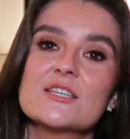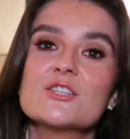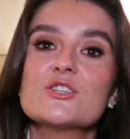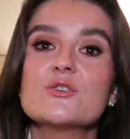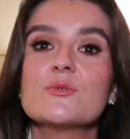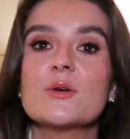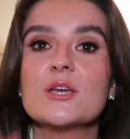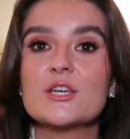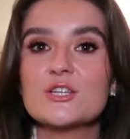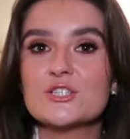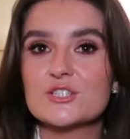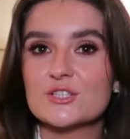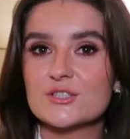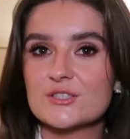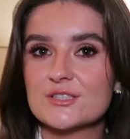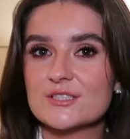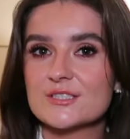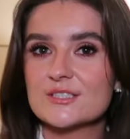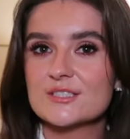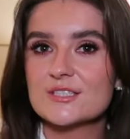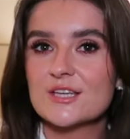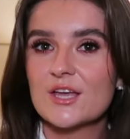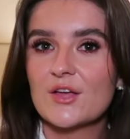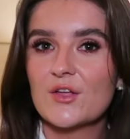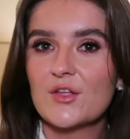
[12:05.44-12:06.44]

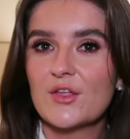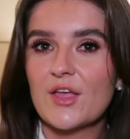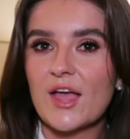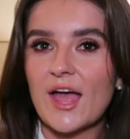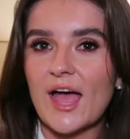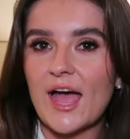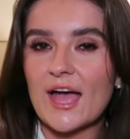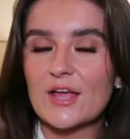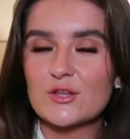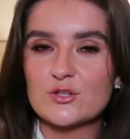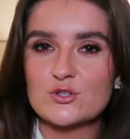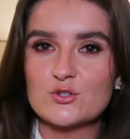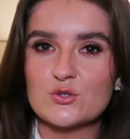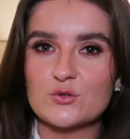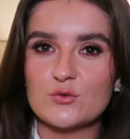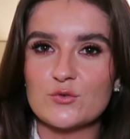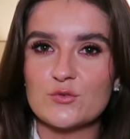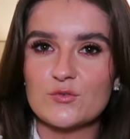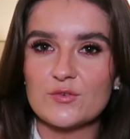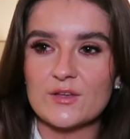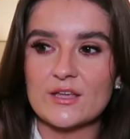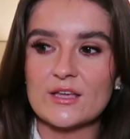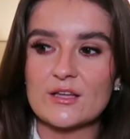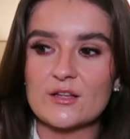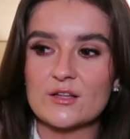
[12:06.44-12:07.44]
situations, I do
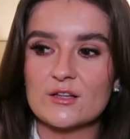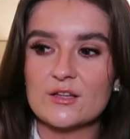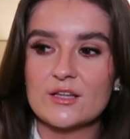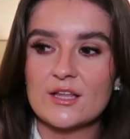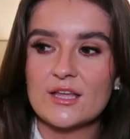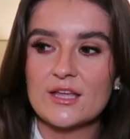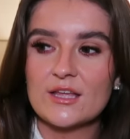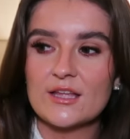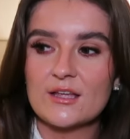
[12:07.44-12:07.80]
feel,